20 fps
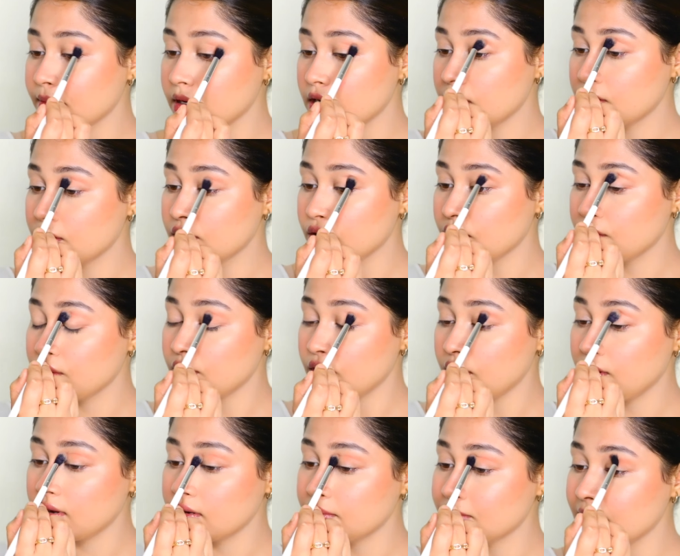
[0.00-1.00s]
going to go
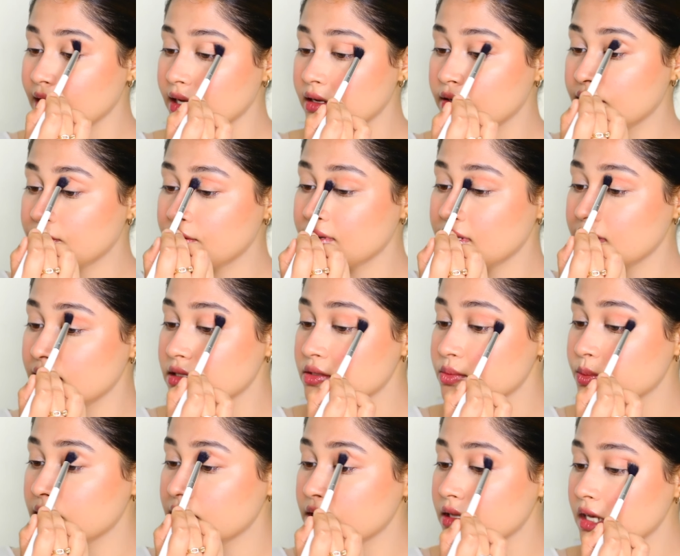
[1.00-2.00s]
on my crease
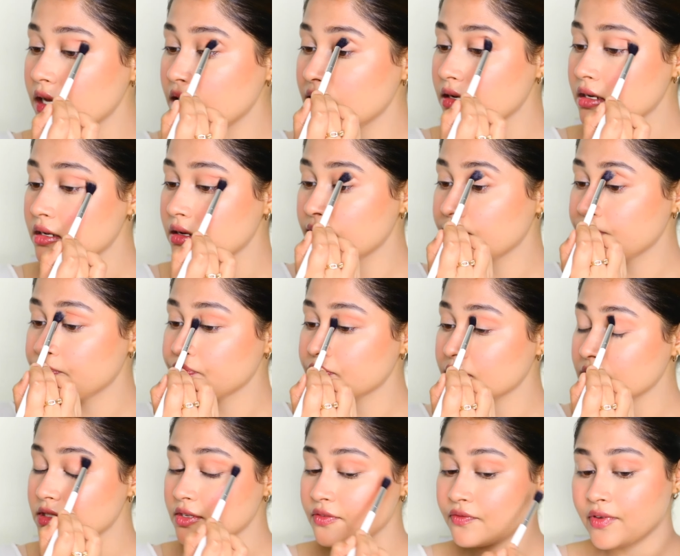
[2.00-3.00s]
with it.
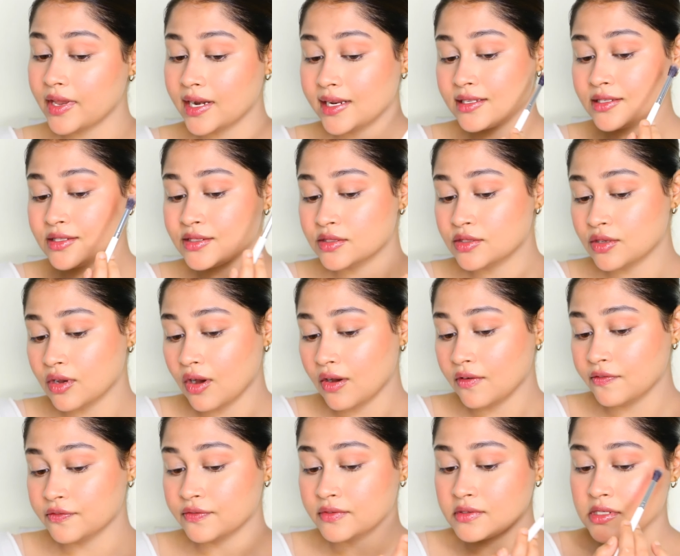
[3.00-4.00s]
It's a very
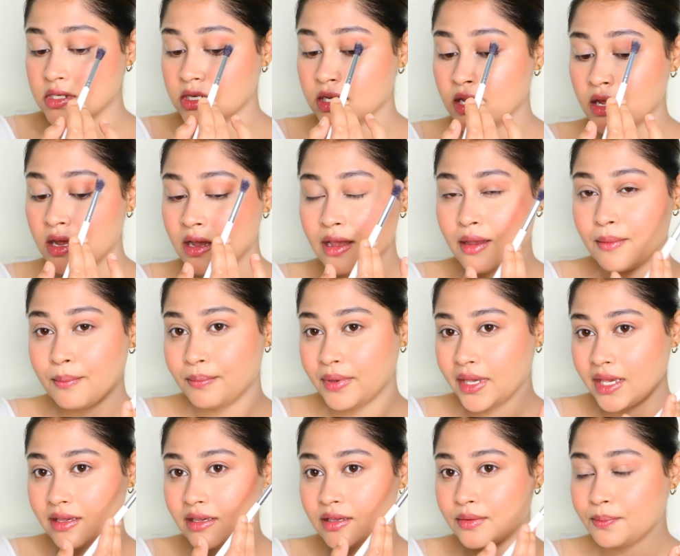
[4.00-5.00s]
soft
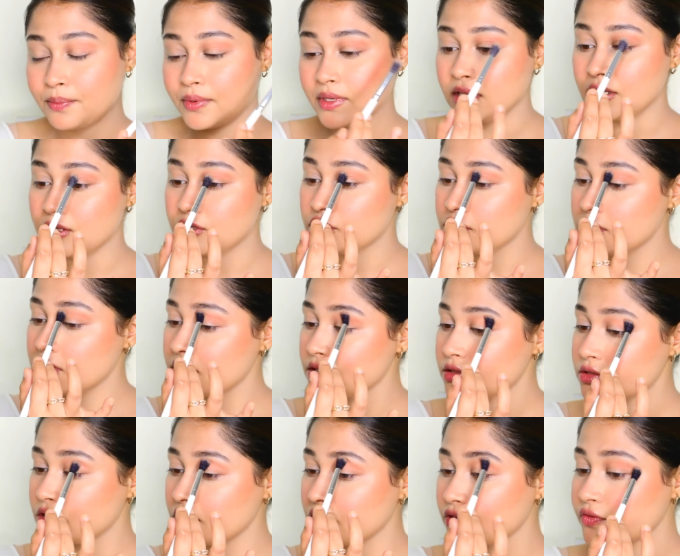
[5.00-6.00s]
pink peach
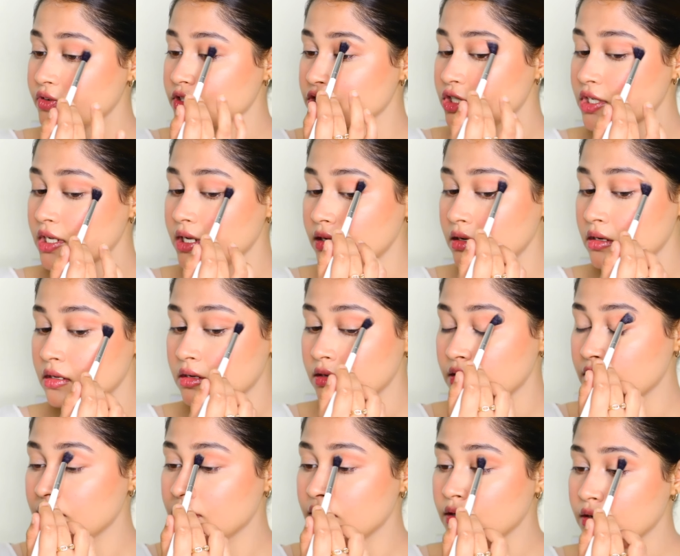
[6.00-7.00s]
sort of a shade.
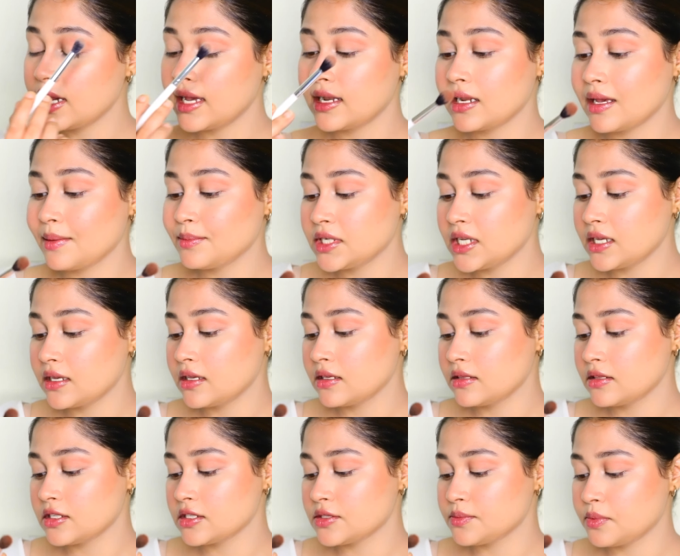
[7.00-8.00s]
And I'm
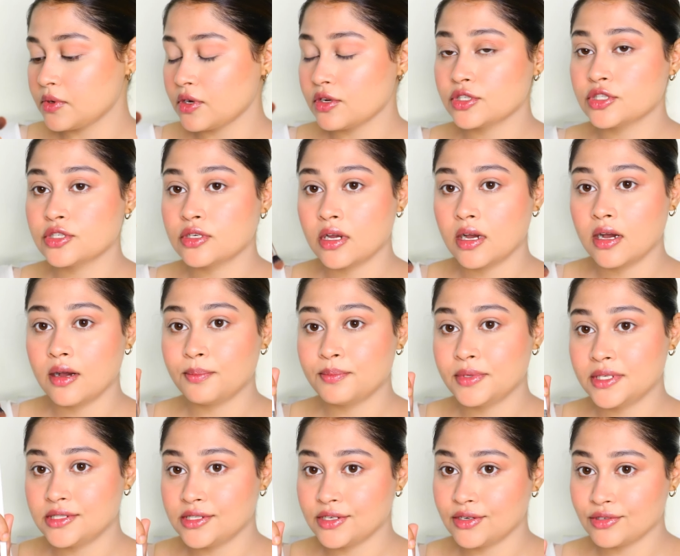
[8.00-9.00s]
taking this brush,
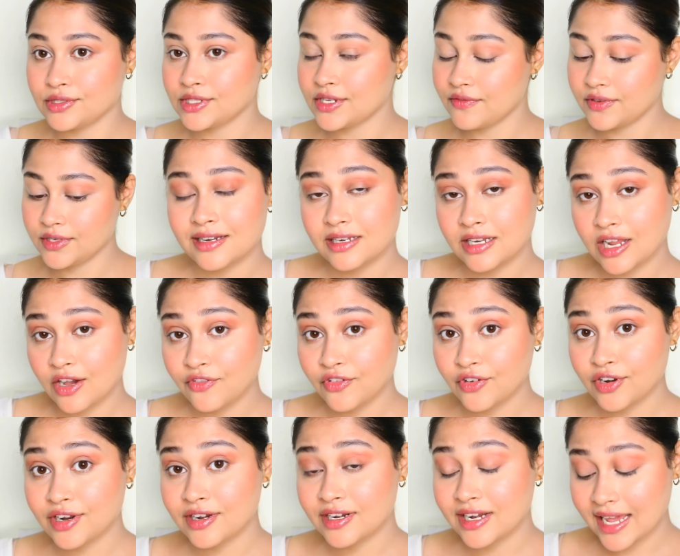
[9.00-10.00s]
P07. Now
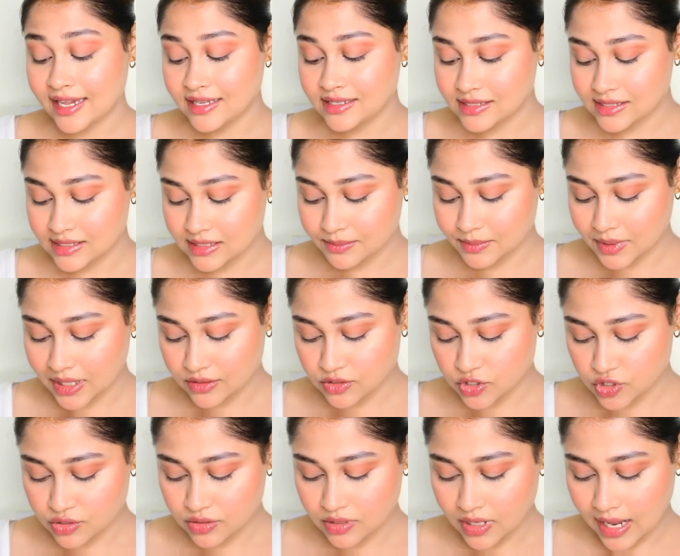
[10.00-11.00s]
for a nice
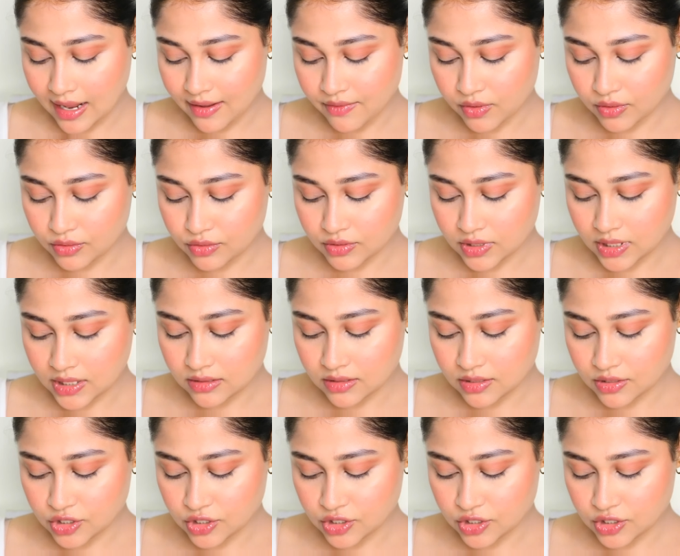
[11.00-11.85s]
dimension, I want to take the